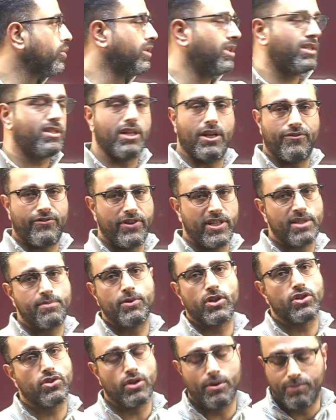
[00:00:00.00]
to the surface
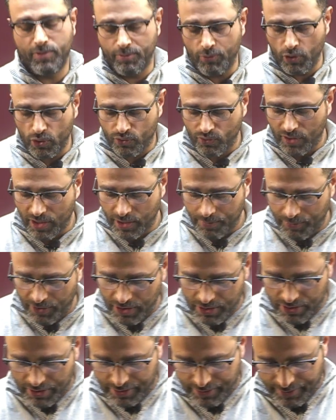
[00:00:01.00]
because of the mutual
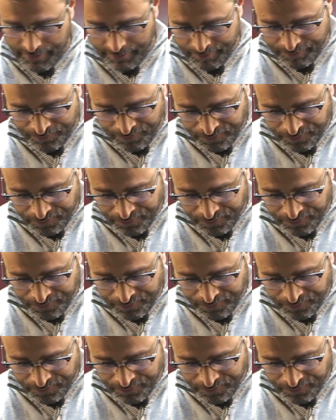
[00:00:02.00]
repulsions.